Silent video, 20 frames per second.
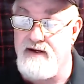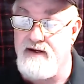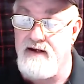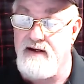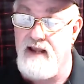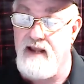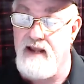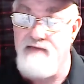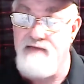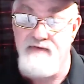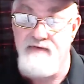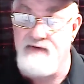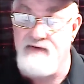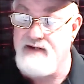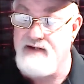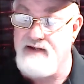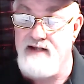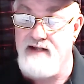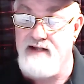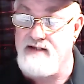Everything
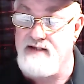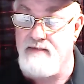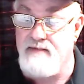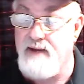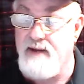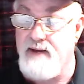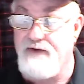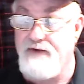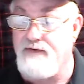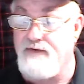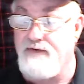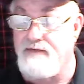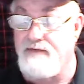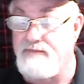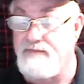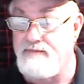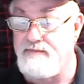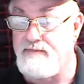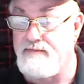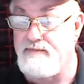tastes like petrol
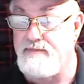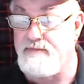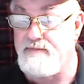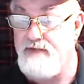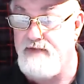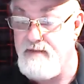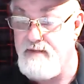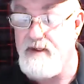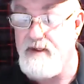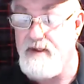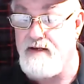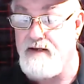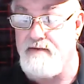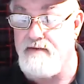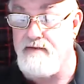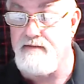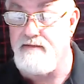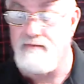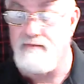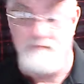to me.
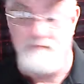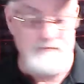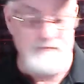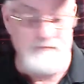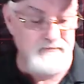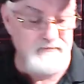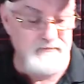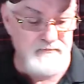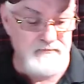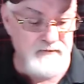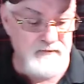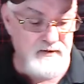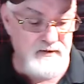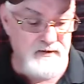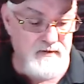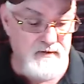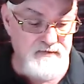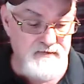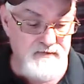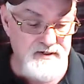So
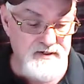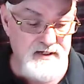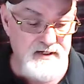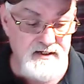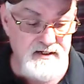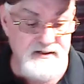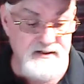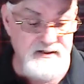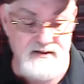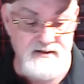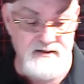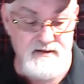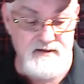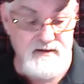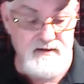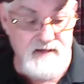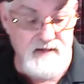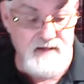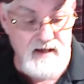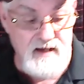obviously it's
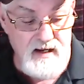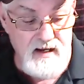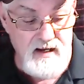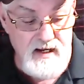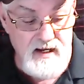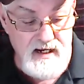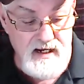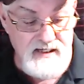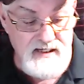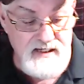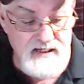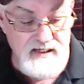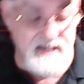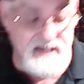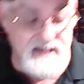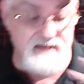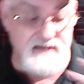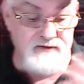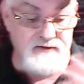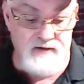
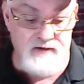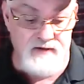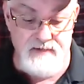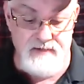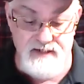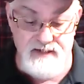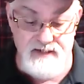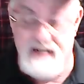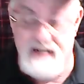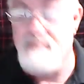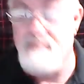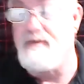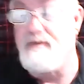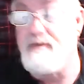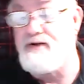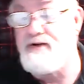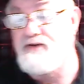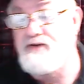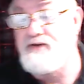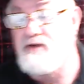killed all my taste
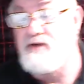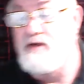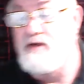buds.